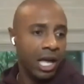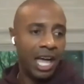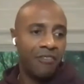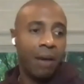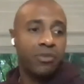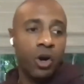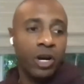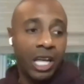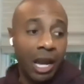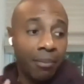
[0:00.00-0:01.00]
If I'm
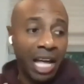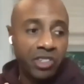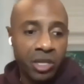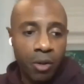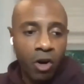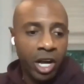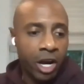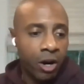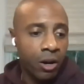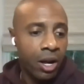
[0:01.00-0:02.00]
turning, I'm catching the ball
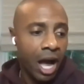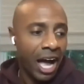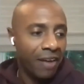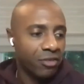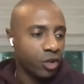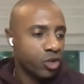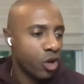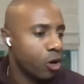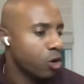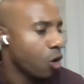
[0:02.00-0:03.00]
here, I have to
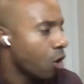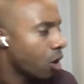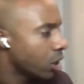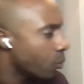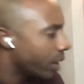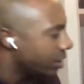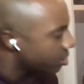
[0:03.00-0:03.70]
turn all the way